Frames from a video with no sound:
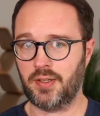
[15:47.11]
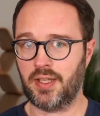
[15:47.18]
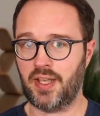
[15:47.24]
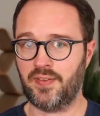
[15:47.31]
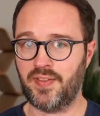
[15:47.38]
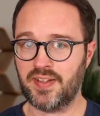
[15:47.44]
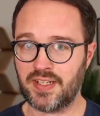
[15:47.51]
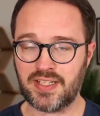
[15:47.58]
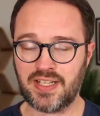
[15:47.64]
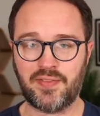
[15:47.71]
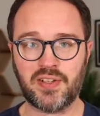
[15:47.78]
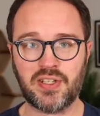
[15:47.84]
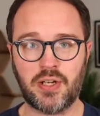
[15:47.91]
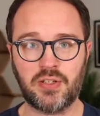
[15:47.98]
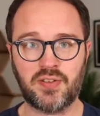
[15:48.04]
if this doesn't have
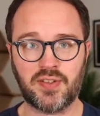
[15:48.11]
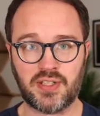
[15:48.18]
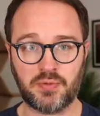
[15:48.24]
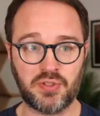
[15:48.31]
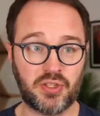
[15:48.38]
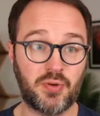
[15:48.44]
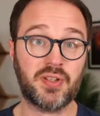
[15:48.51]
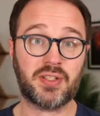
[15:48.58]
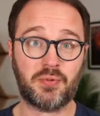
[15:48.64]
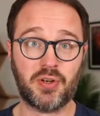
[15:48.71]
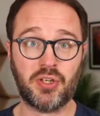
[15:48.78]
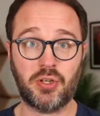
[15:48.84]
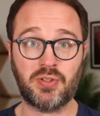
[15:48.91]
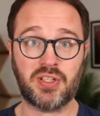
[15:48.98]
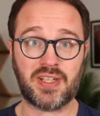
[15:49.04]
this notice, so as soon as someone
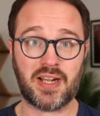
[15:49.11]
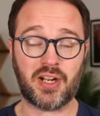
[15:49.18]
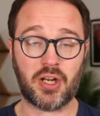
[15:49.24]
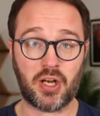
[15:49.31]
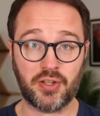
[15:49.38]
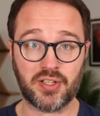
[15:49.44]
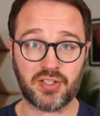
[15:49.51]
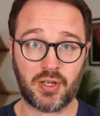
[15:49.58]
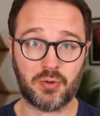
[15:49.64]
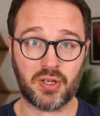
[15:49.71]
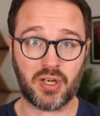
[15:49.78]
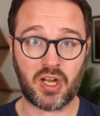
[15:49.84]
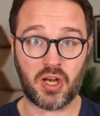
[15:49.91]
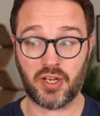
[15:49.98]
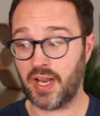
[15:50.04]
uses that card, that stolen
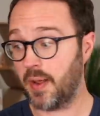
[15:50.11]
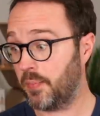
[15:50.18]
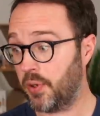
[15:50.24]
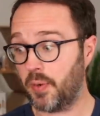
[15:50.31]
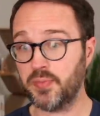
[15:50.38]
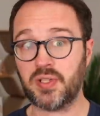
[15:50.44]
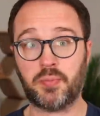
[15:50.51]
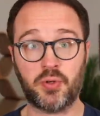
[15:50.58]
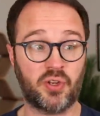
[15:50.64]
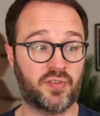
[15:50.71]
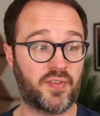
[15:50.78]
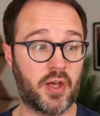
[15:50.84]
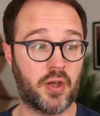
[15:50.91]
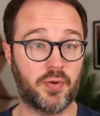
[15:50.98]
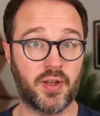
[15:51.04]
card, it pops up on your
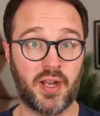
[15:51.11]
phone.